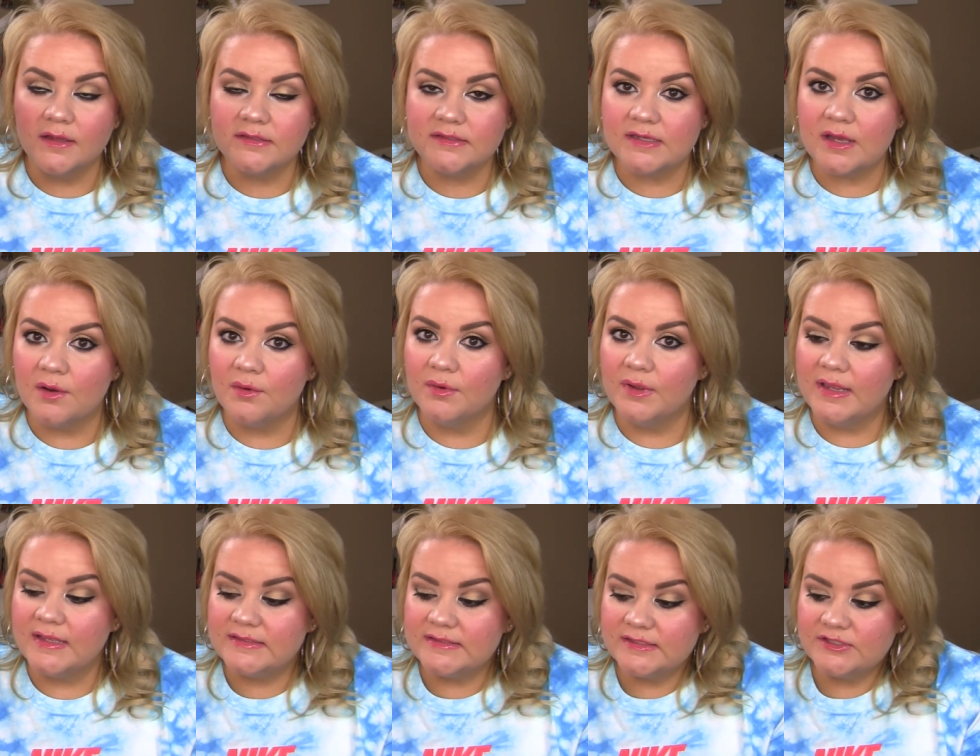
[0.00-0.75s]

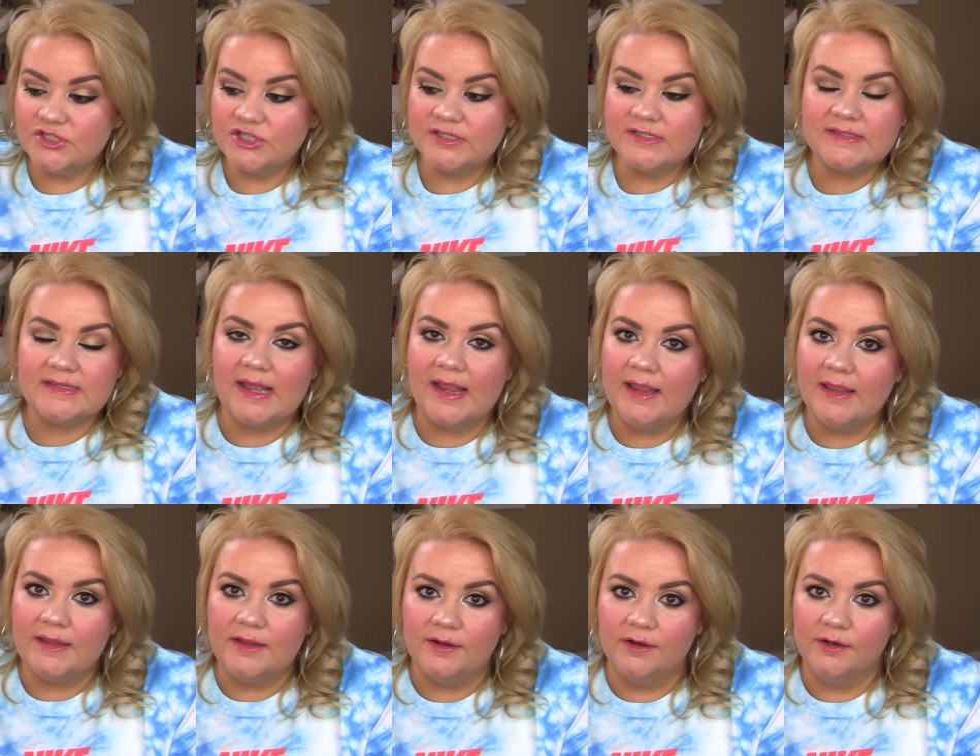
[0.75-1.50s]
So it's just
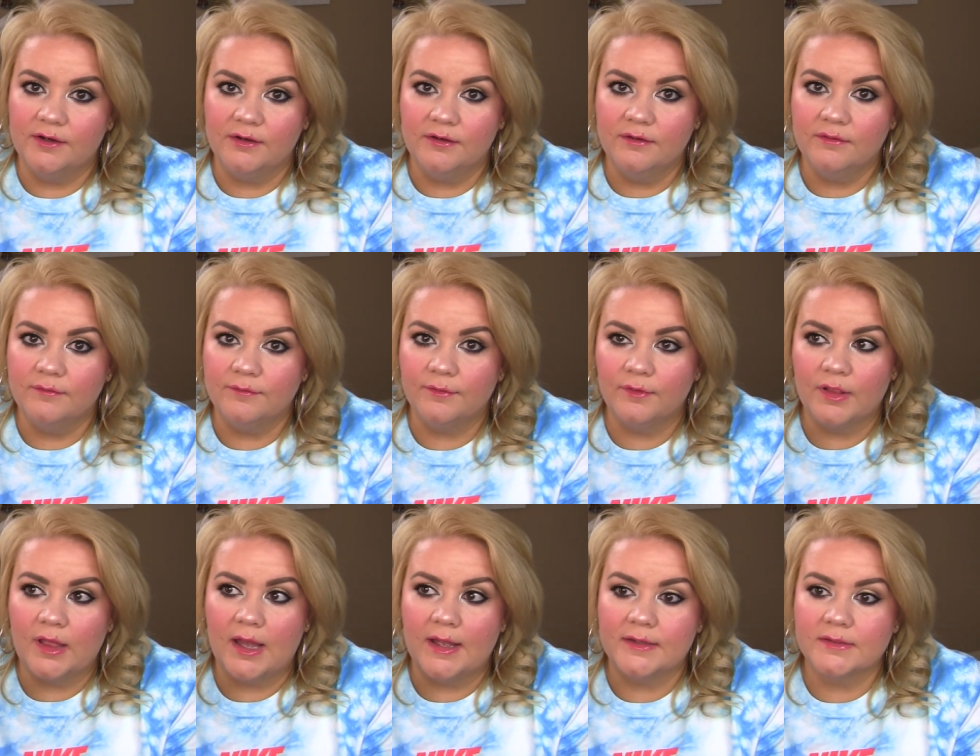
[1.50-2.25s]
sat here
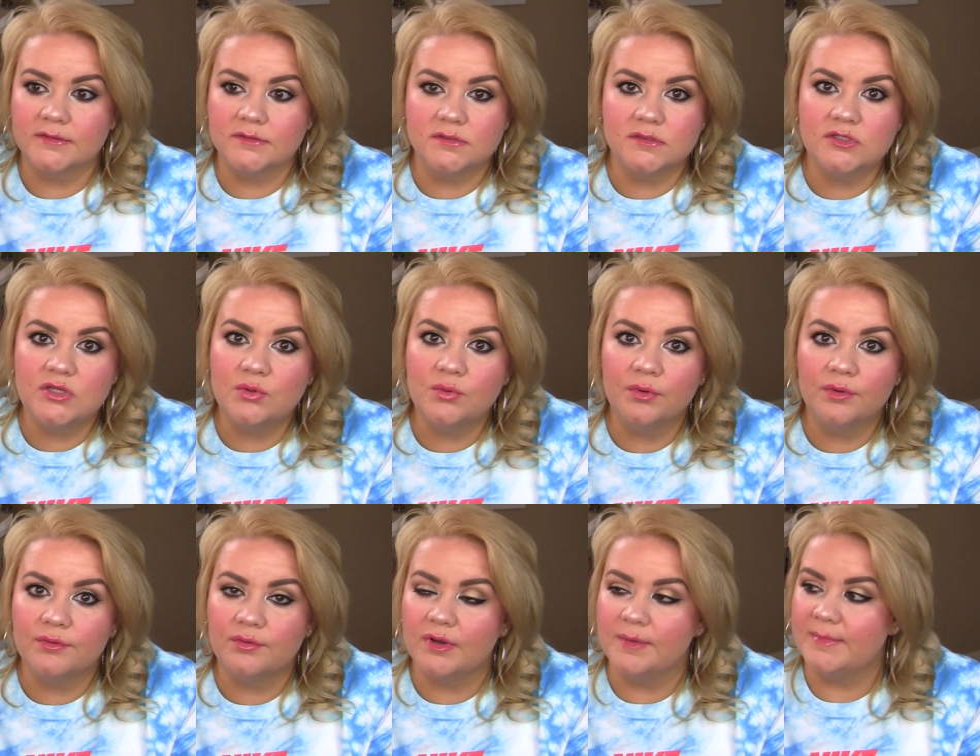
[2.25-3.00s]
for like two
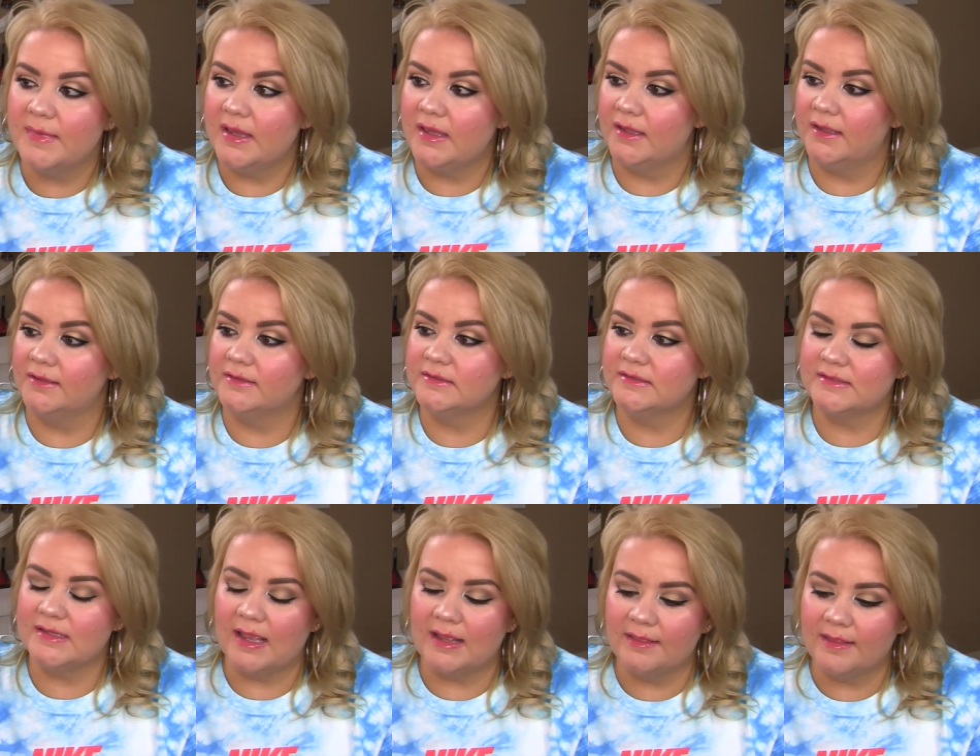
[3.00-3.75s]
or three
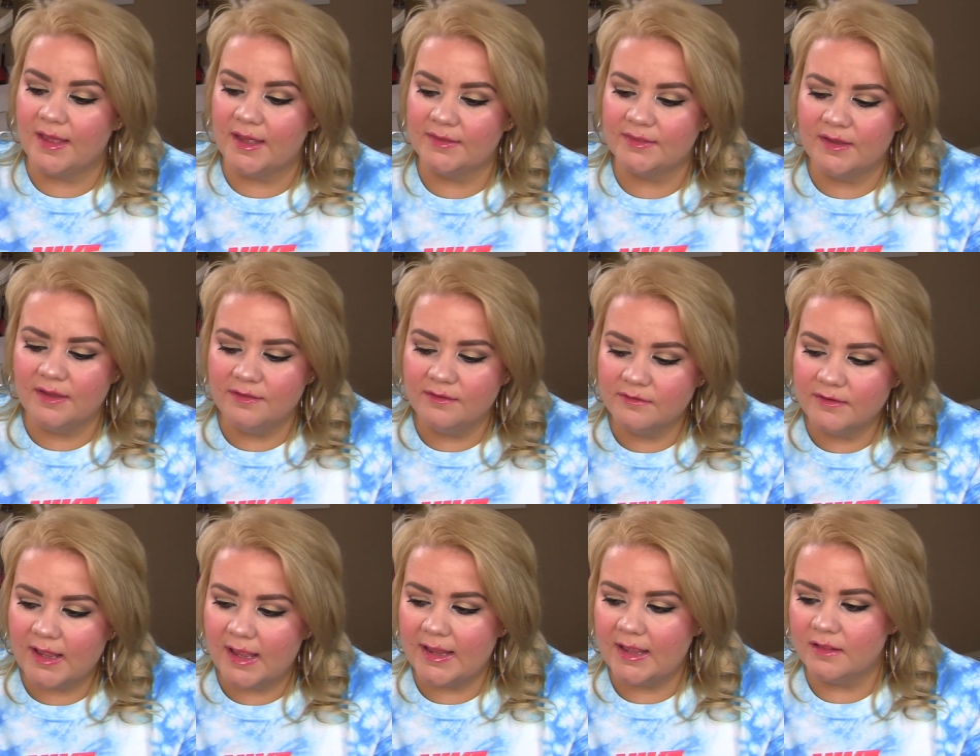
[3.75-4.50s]
months. And like the
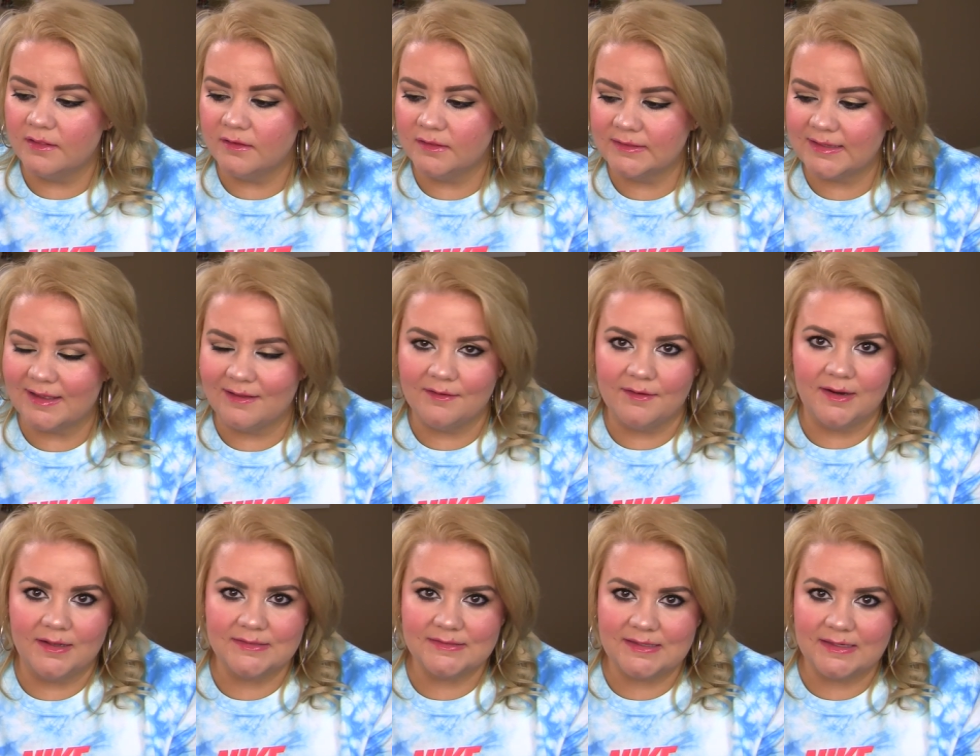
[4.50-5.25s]
other day I looked down
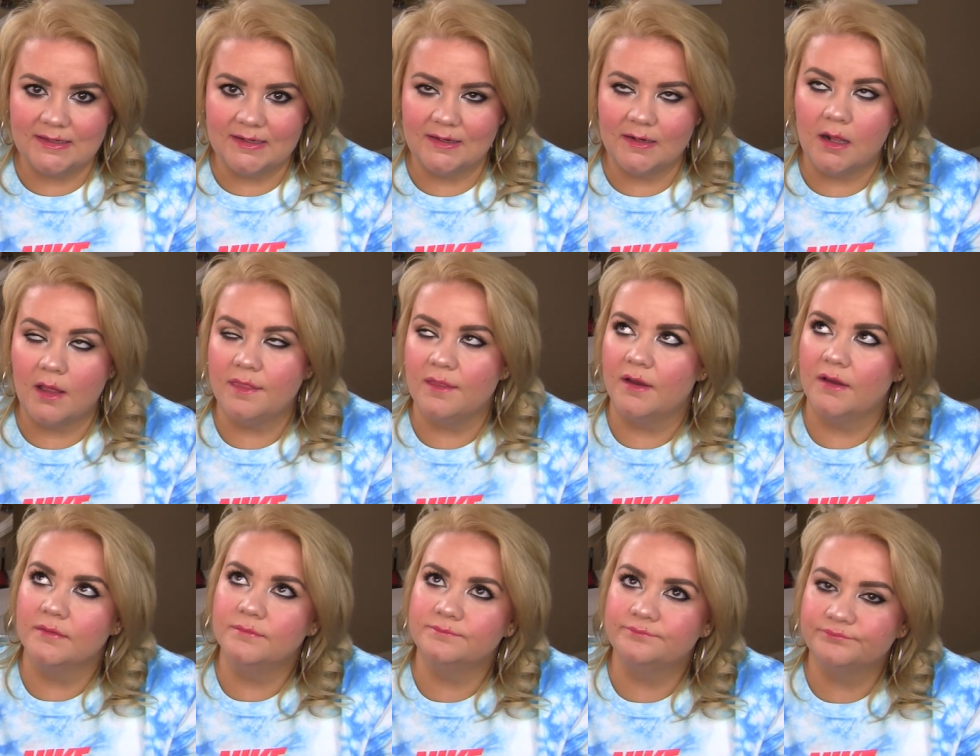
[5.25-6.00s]
and I seen it and I
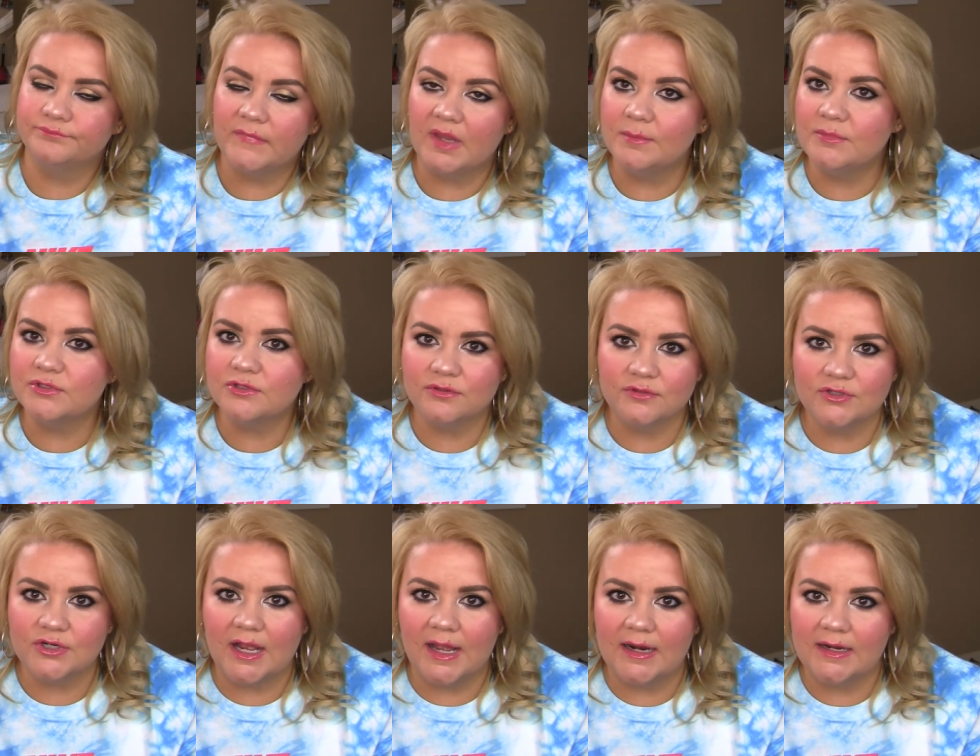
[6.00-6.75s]
thought, I'm just
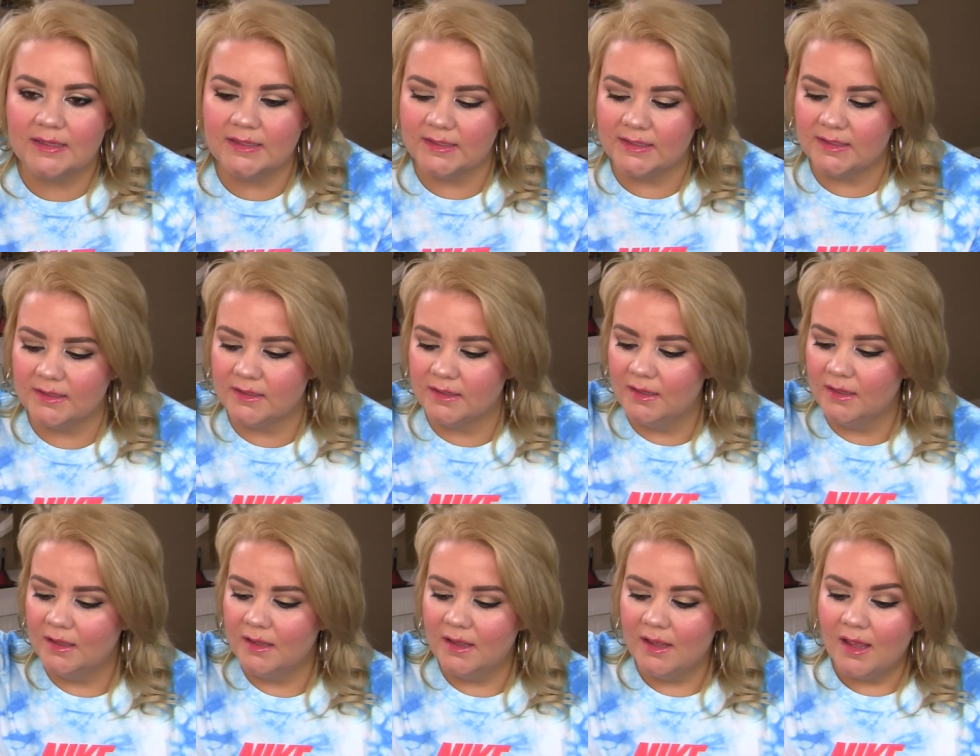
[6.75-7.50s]
gonna try it again.